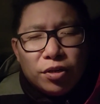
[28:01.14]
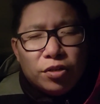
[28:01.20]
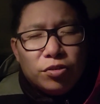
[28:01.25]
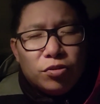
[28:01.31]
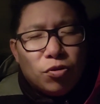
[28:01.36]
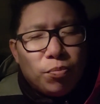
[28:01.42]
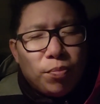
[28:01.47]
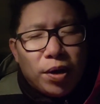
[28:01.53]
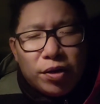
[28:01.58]

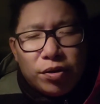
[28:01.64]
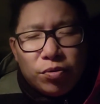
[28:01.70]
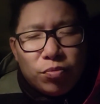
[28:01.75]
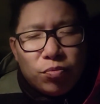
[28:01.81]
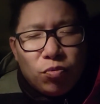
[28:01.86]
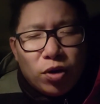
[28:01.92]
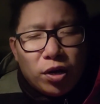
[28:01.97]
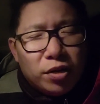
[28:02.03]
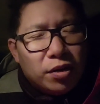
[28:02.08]
no matter
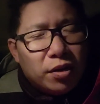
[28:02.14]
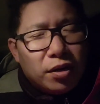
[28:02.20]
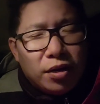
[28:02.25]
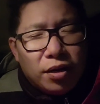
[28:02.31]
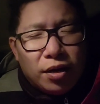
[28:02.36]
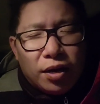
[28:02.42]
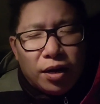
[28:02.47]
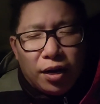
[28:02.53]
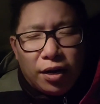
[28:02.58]
what
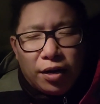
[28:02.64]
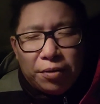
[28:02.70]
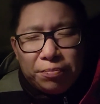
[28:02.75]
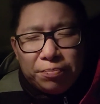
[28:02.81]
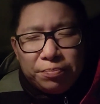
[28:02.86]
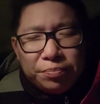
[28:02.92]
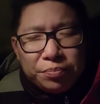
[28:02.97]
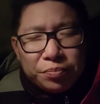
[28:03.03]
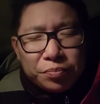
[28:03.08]

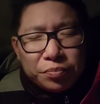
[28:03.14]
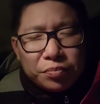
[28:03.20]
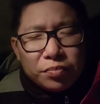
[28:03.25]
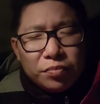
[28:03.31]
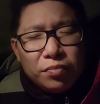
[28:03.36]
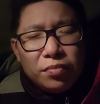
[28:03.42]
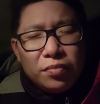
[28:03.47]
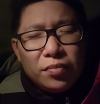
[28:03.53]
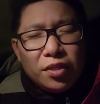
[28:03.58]
um,
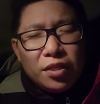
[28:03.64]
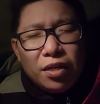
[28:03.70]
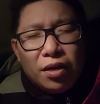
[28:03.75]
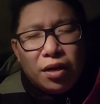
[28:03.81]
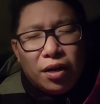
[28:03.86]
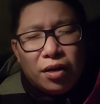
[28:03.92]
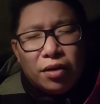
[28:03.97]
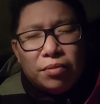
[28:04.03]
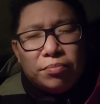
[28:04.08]

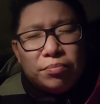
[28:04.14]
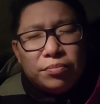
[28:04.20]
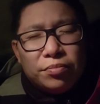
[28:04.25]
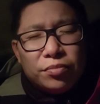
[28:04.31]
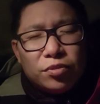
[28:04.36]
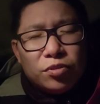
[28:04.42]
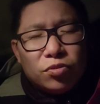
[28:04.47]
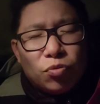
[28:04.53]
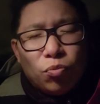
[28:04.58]
um,
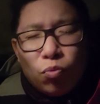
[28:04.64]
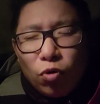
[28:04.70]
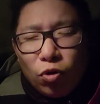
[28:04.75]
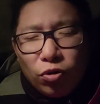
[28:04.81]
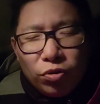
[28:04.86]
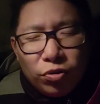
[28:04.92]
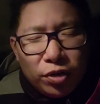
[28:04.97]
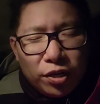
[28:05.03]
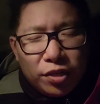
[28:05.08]
the
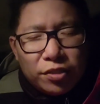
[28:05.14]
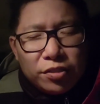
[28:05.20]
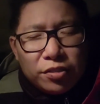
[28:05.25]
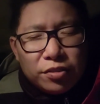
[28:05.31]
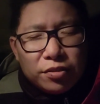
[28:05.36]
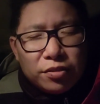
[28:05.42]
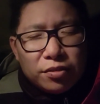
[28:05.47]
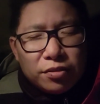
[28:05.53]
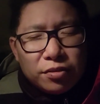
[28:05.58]
world
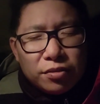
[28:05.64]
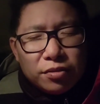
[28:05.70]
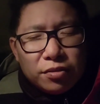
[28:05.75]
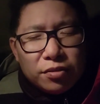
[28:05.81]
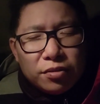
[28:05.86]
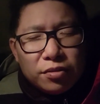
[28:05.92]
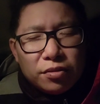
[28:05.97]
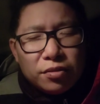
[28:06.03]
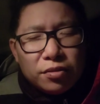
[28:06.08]
is,
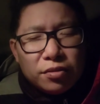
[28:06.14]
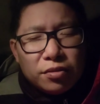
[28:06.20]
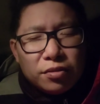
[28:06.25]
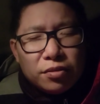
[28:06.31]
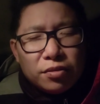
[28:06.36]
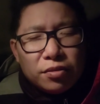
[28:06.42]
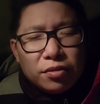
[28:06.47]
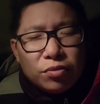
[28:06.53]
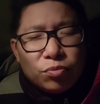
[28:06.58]

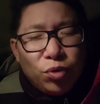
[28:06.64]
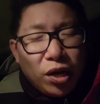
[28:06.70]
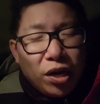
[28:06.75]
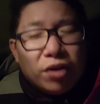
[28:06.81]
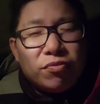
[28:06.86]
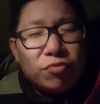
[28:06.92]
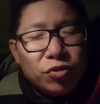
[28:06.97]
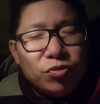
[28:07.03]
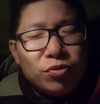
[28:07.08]
we
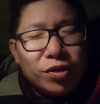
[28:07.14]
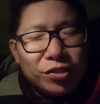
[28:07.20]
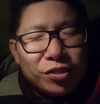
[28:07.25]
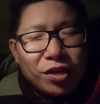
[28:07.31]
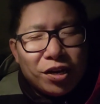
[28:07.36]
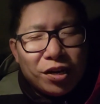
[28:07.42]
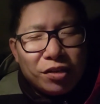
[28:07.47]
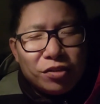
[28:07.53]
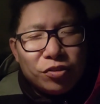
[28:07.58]
have you as an
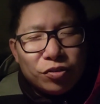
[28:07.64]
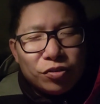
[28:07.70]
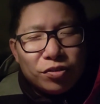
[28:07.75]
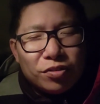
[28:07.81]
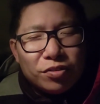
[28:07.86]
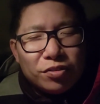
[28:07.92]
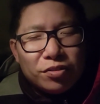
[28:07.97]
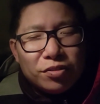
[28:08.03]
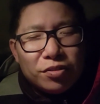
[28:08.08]
anchor
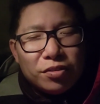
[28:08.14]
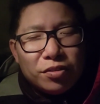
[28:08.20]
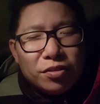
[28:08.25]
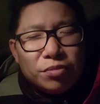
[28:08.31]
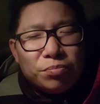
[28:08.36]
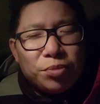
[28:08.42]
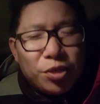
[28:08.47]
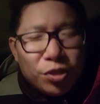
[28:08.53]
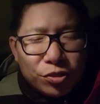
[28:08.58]

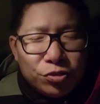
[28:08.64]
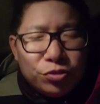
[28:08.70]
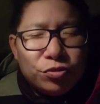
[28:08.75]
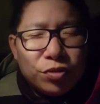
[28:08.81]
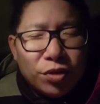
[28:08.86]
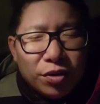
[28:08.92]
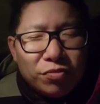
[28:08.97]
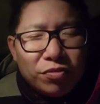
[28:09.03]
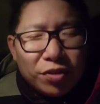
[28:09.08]
because you
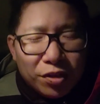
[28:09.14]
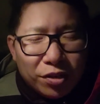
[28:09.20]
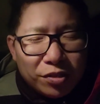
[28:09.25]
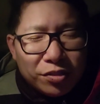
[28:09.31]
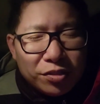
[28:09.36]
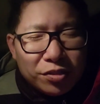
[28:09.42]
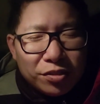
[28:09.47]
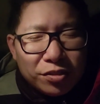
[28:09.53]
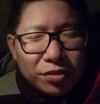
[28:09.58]
love
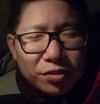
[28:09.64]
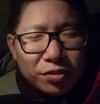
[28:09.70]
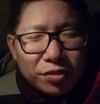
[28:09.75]
us.